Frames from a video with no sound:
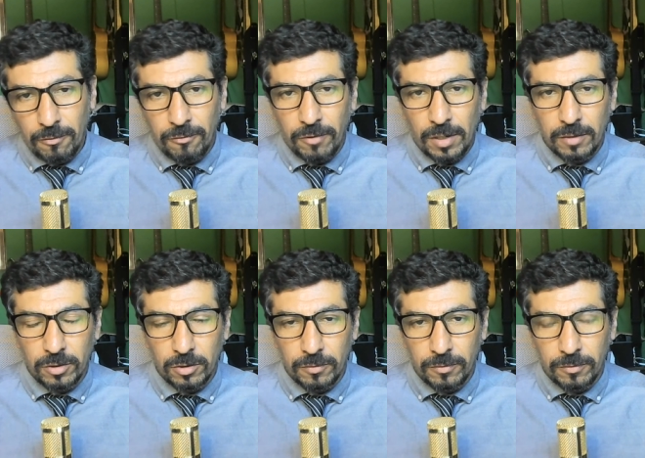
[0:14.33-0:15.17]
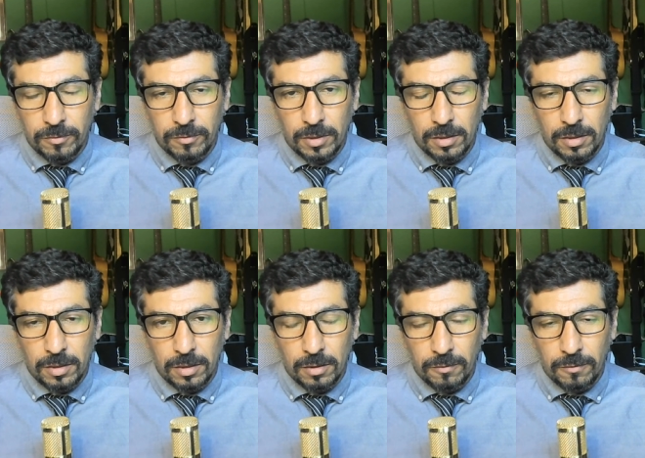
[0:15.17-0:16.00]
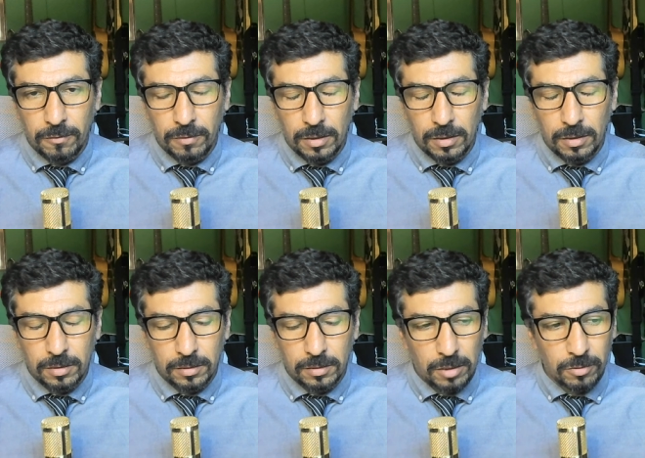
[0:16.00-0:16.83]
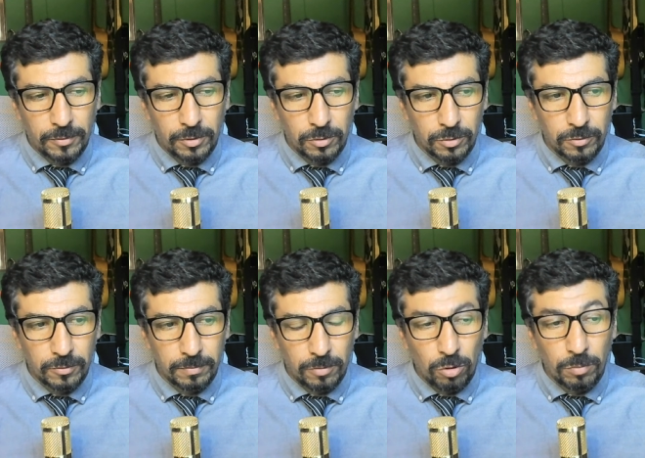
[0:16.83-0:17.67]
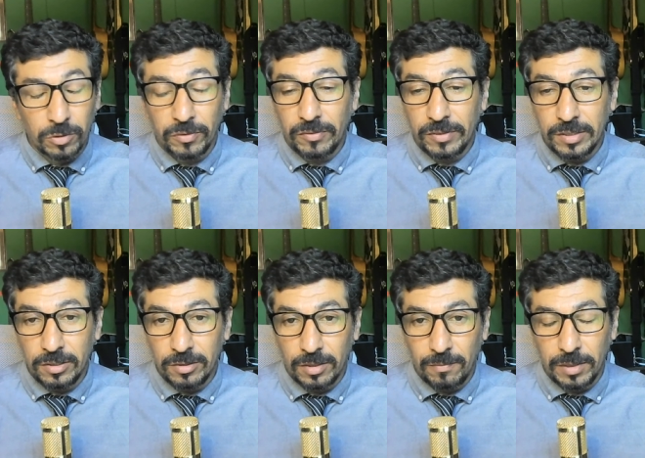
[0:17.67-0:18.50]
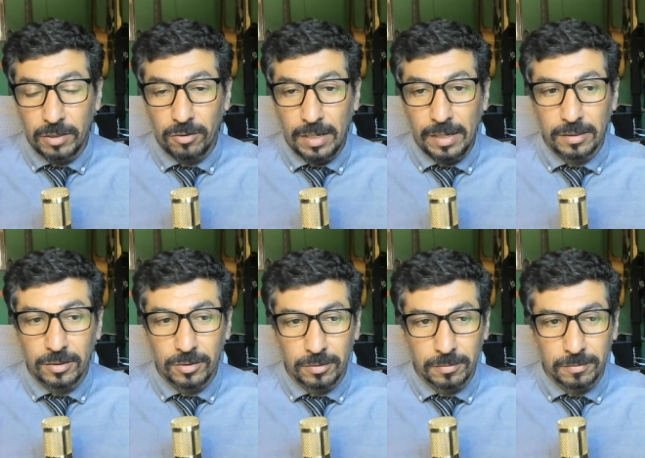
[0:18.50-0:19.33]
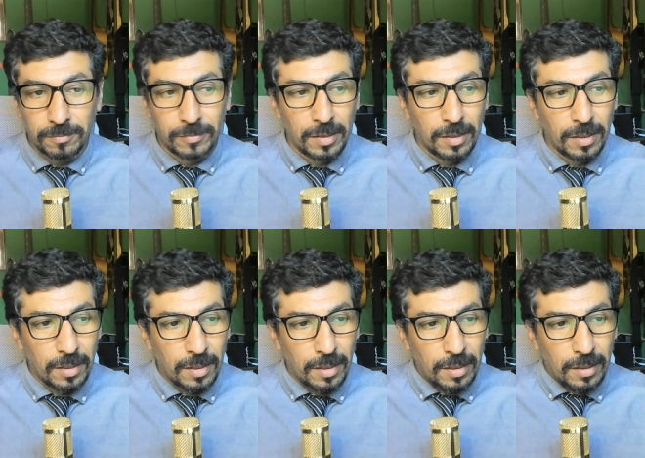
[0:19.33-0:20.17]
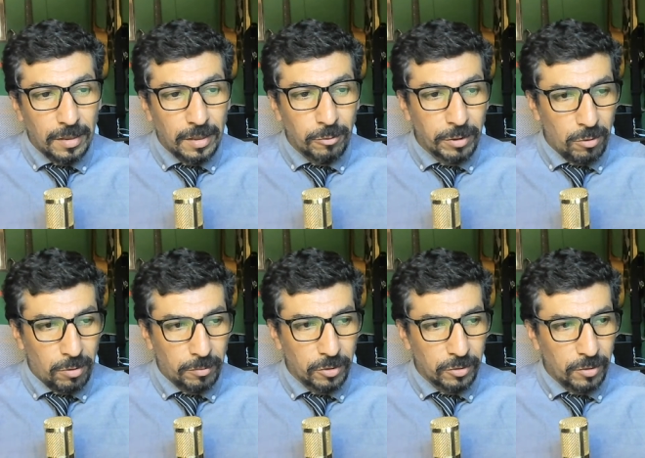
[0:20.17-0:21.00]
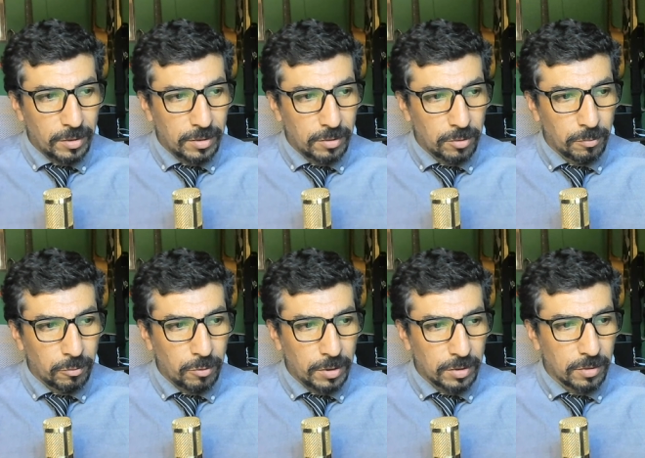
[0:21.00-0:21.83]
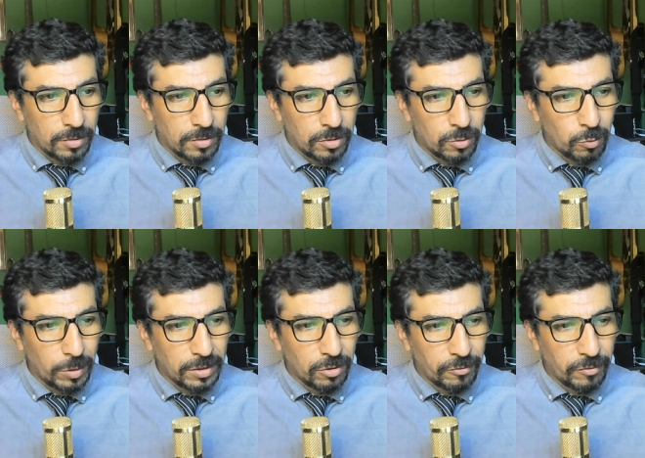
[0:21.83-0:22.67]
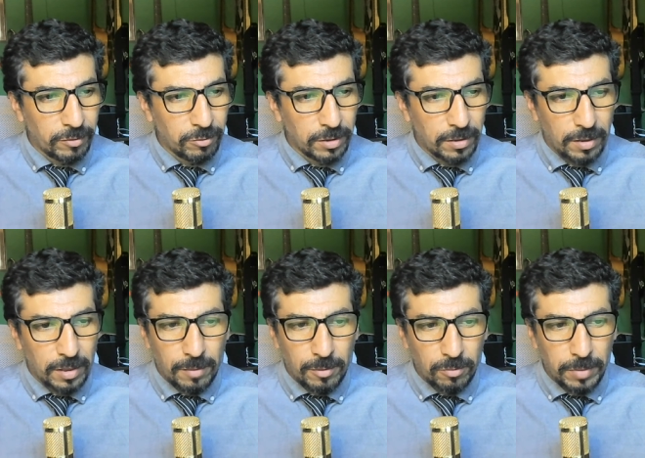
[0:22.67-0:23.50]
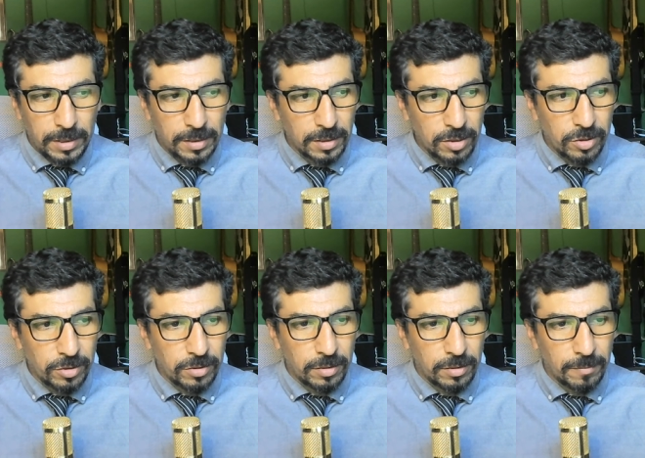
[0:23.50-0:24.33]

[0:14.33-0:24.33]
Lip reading: Out of those almost 15 years I've been online. So here we go, I'm going to answer some questions. What is your favorite thing about being a teacher?